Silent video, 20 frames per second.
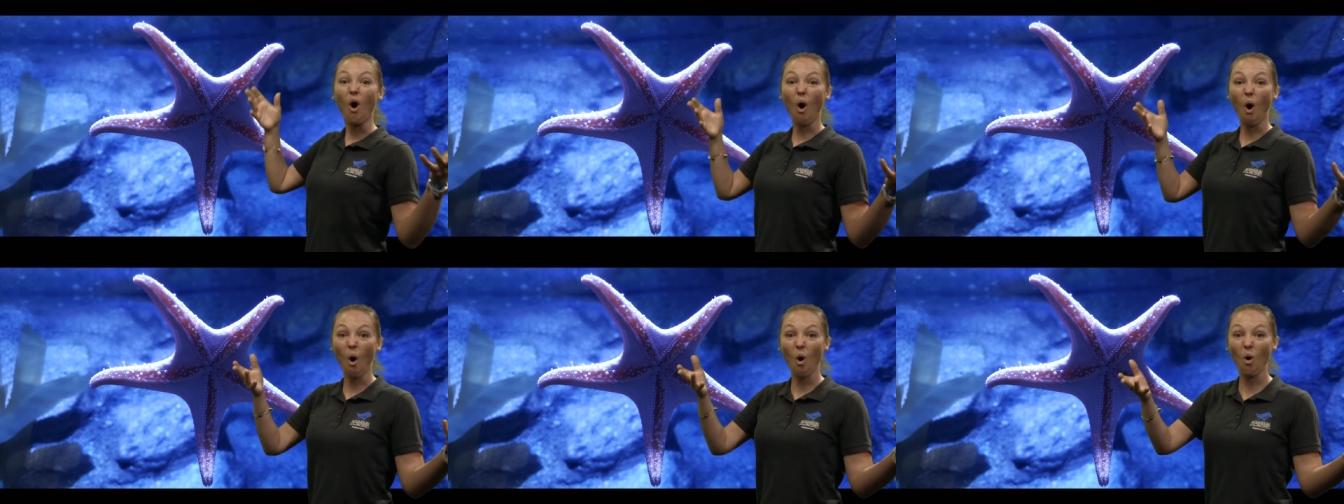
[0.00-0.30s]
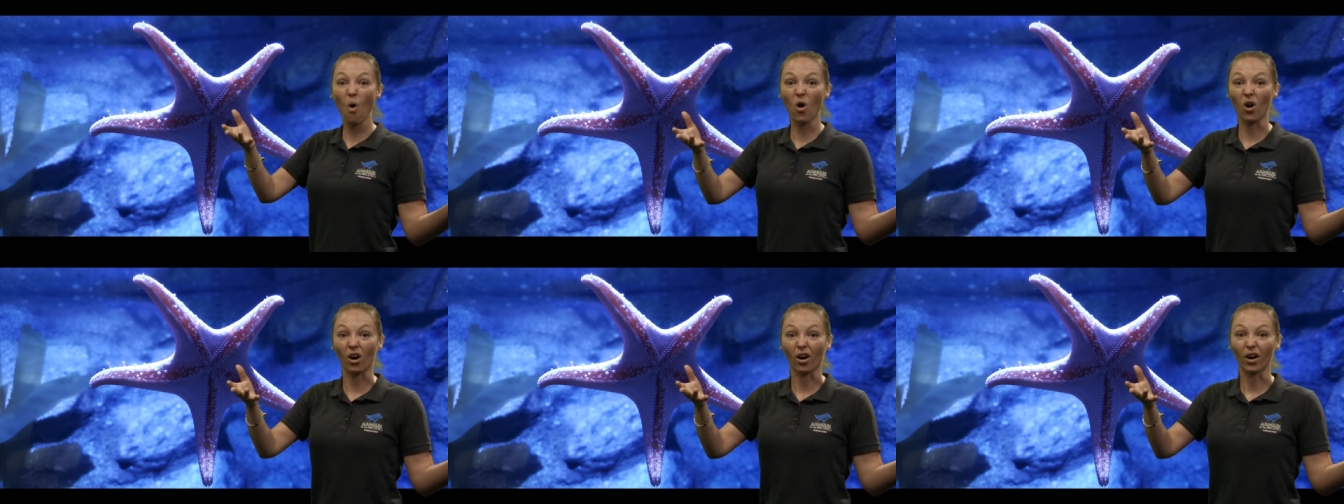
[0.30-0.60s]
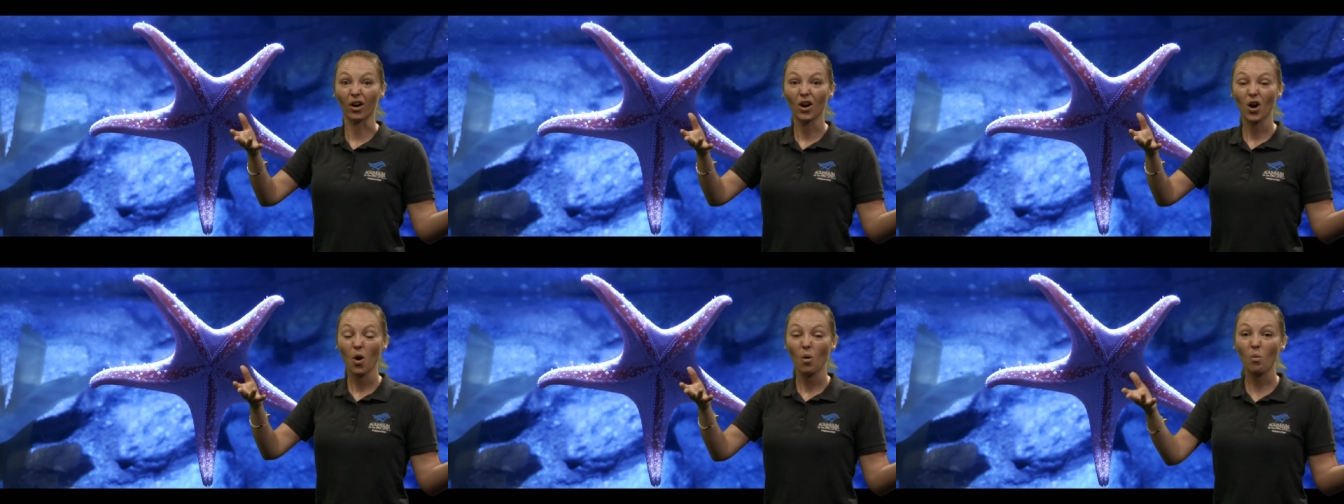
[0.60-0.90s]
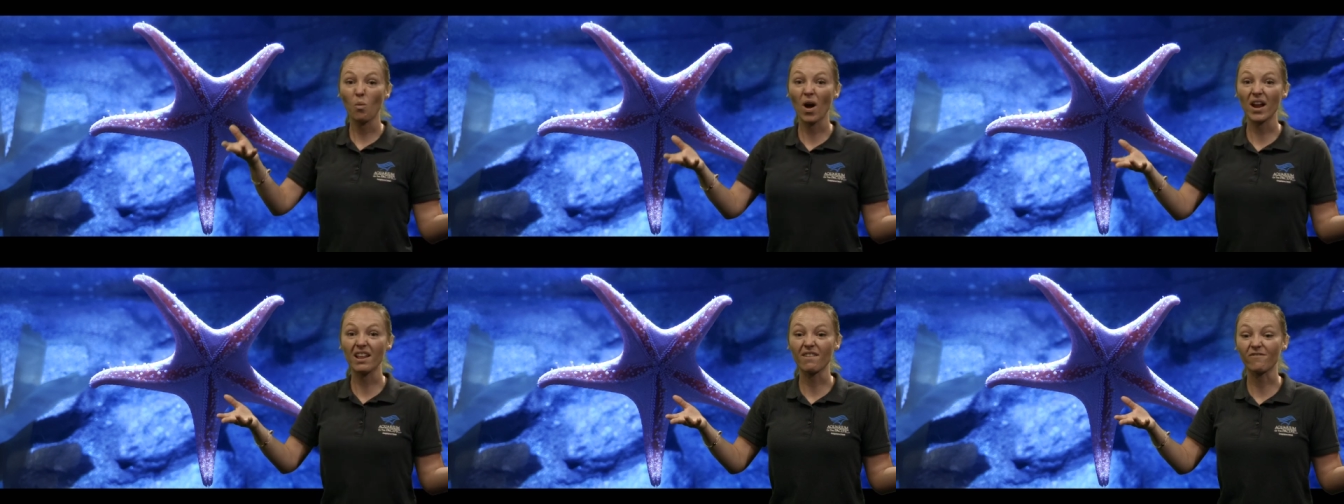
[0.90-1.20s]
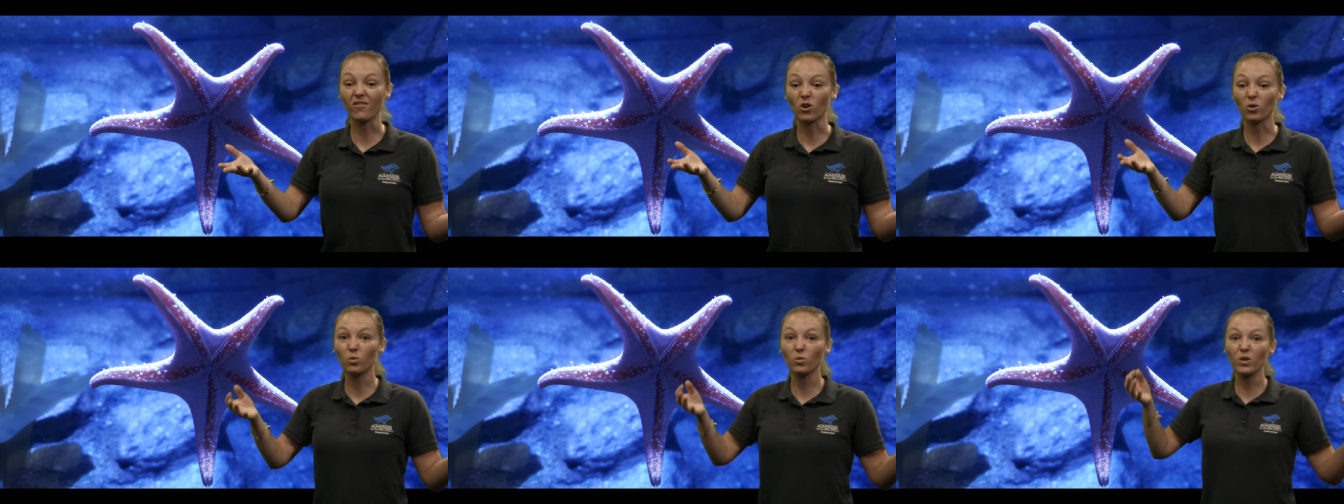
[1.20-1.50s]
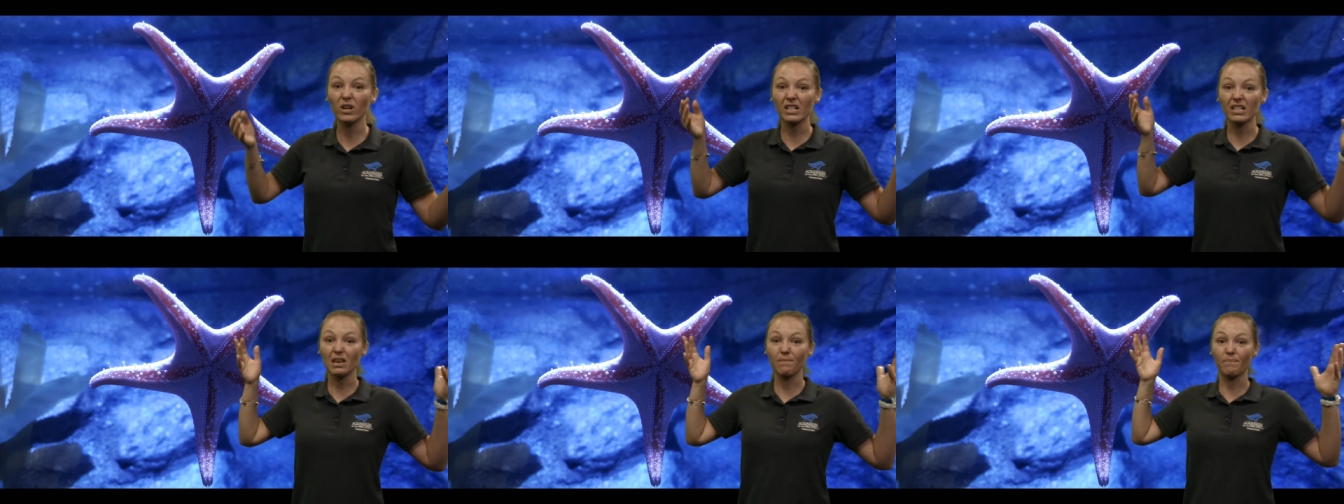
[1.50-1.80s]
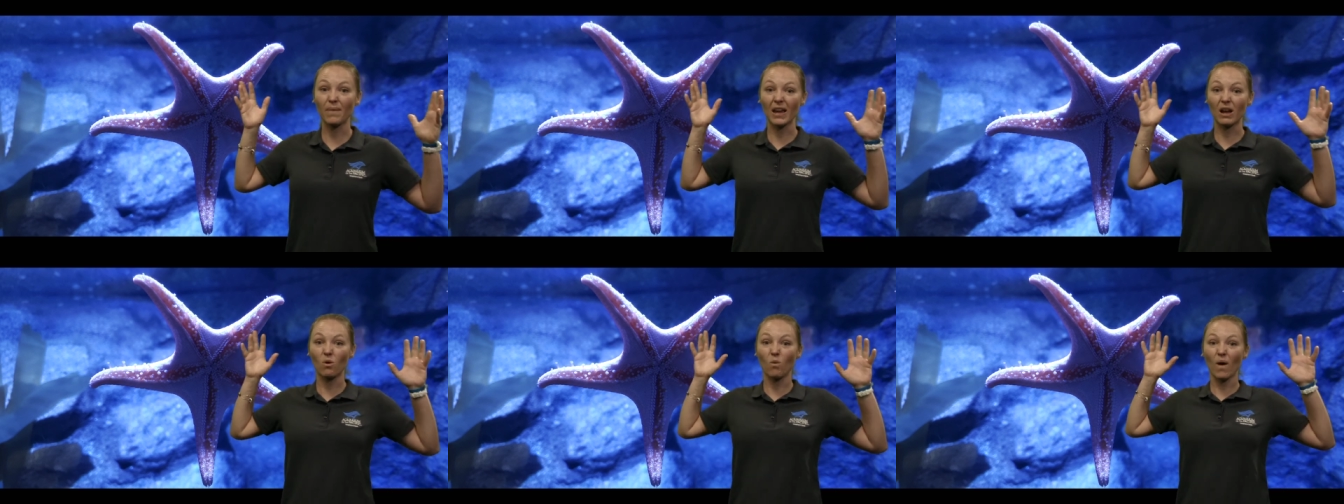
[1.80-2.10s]
Or what if a really
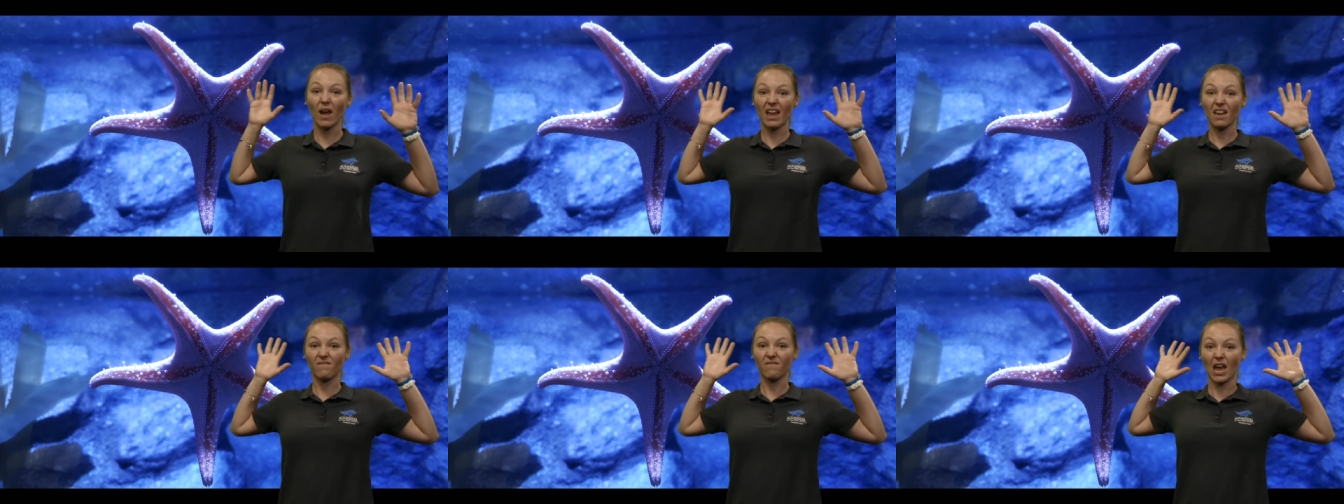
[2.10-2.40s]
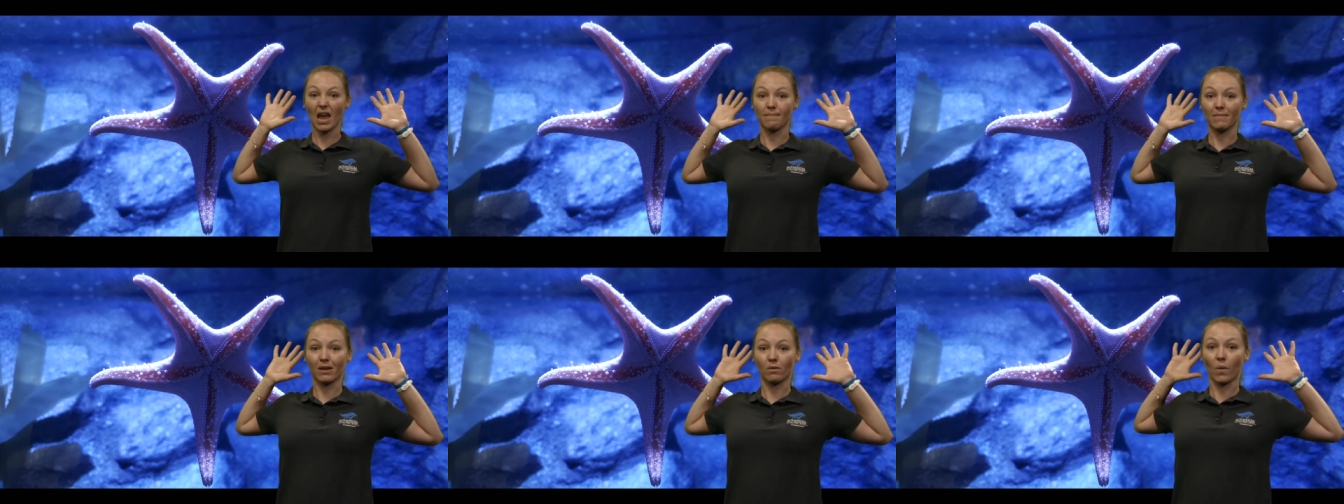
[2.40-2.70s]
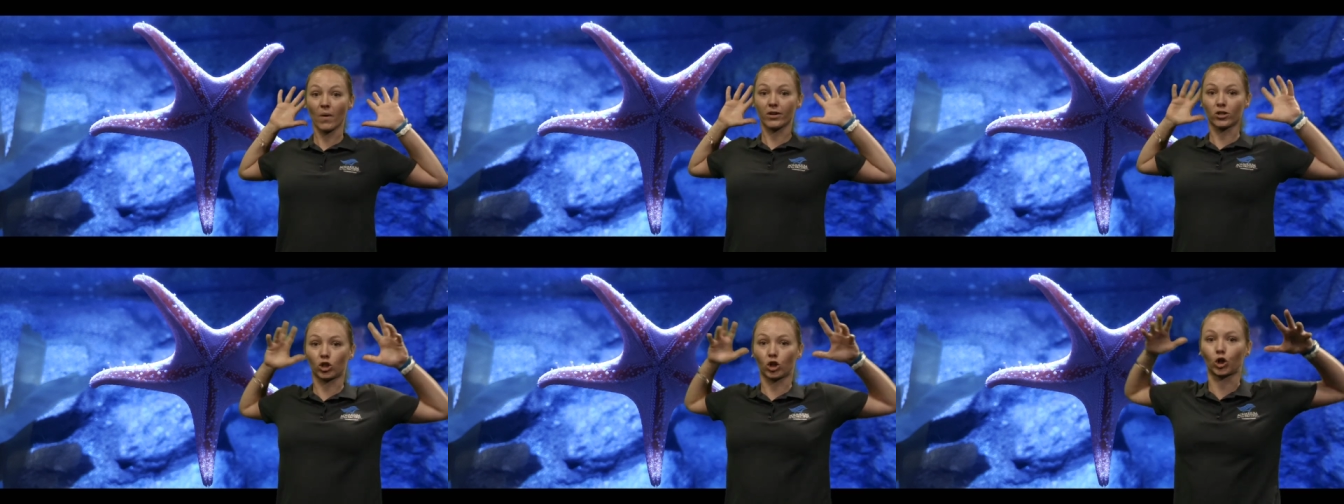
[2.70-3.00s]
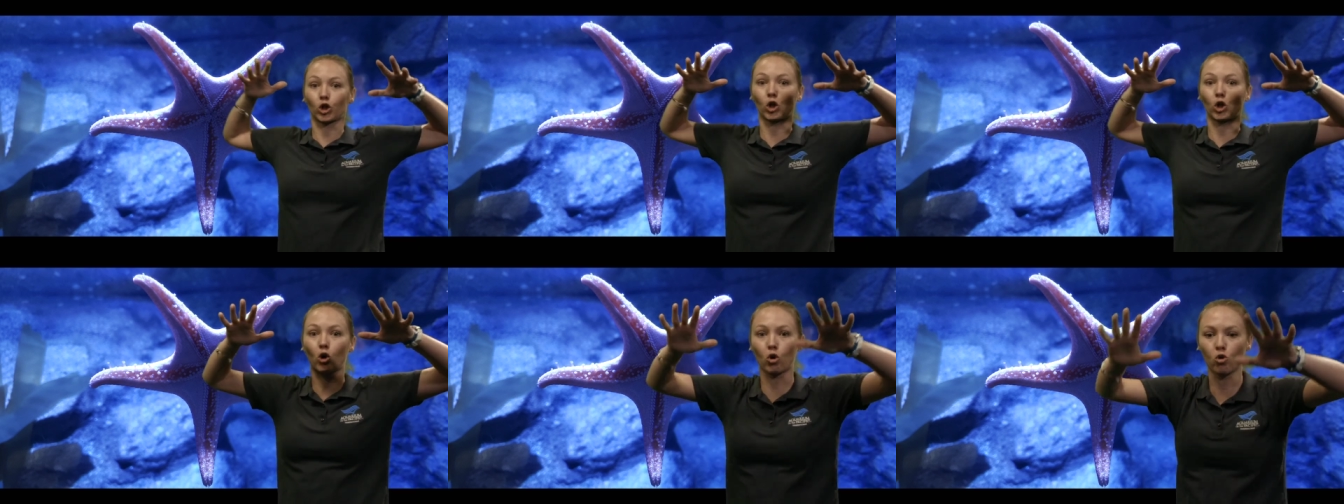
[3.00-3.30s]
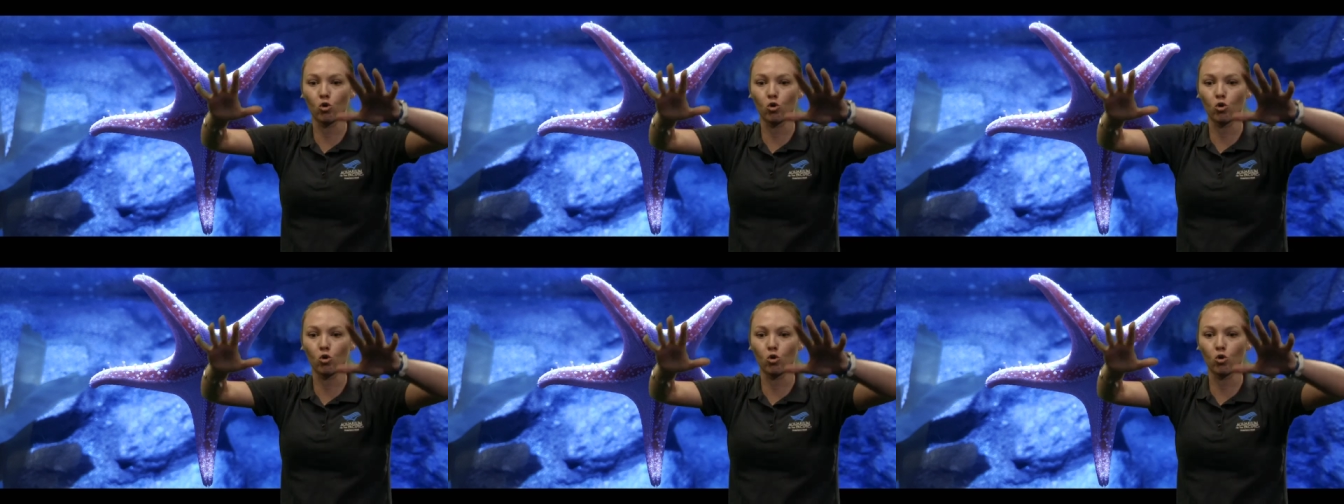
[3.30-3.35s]
big wave came in and went shoo,